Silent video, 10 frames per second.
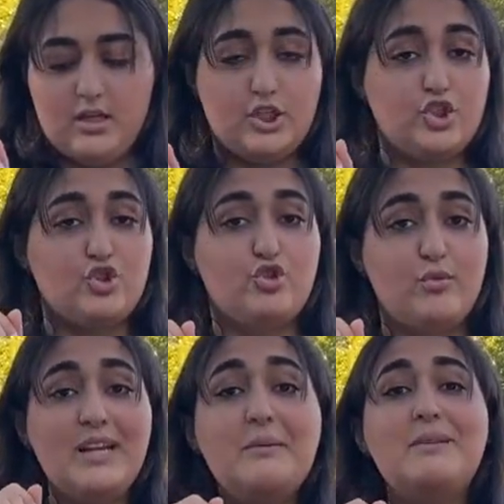
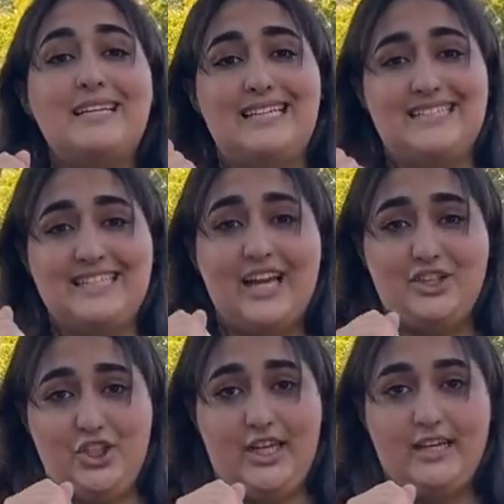extremely
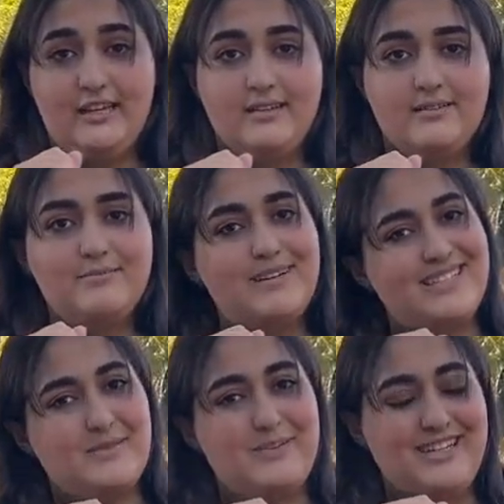sketchy, but
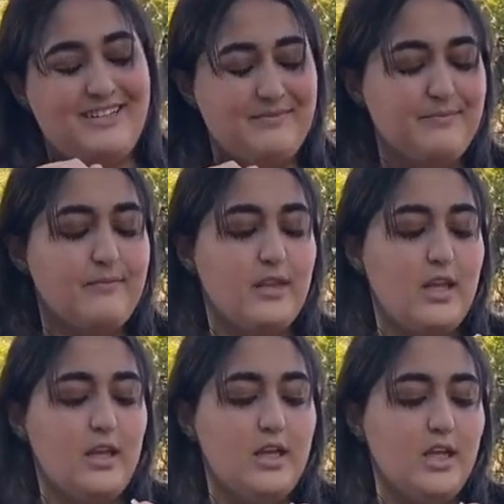it's pretty.
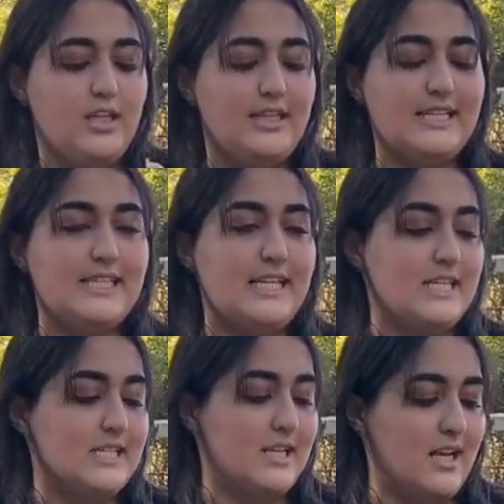This
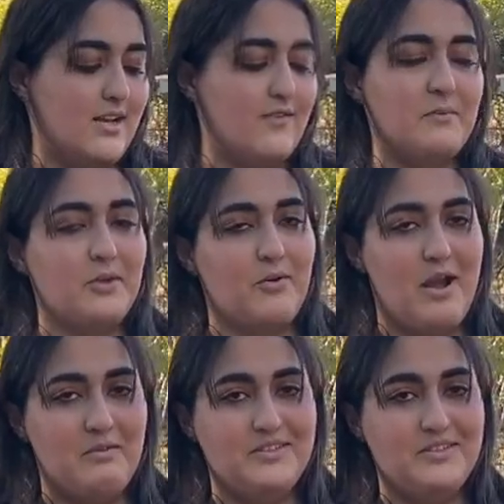is from the ground.